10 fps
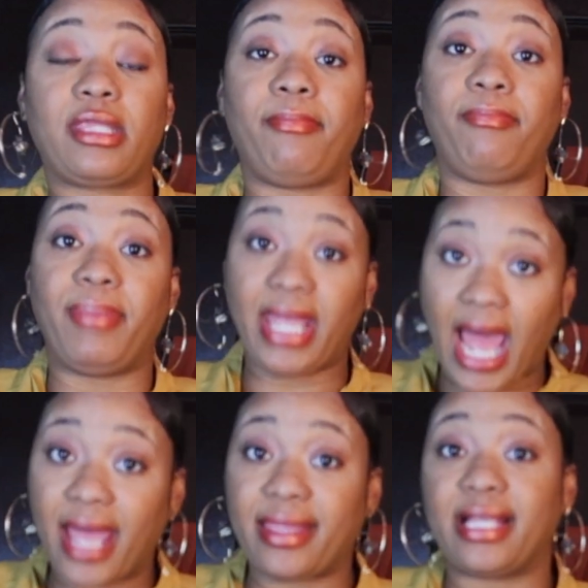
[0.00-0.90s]
the
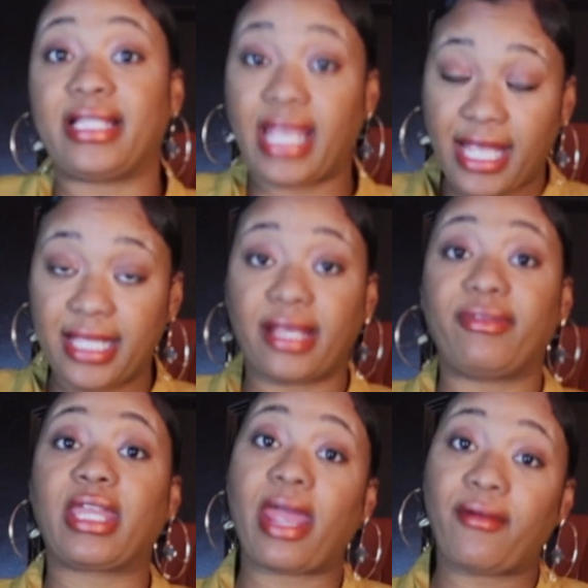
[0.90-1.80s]
behind the scenes of the
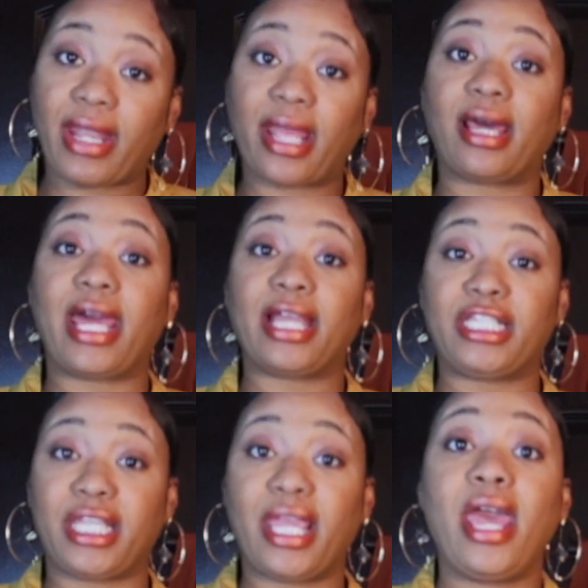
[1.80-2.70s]
K.Renae
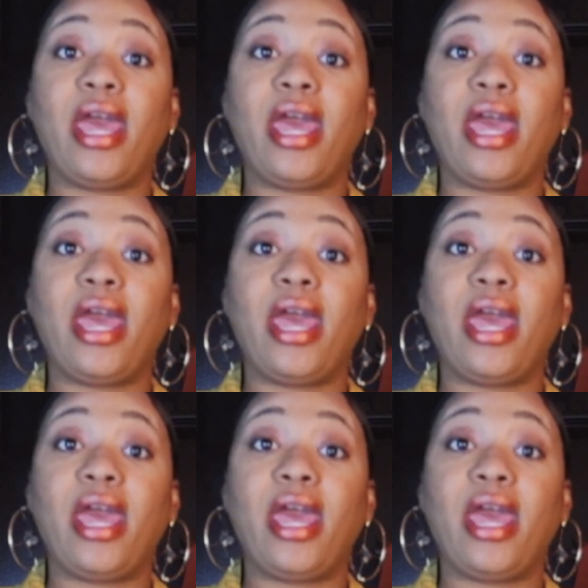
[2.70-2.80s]
collection.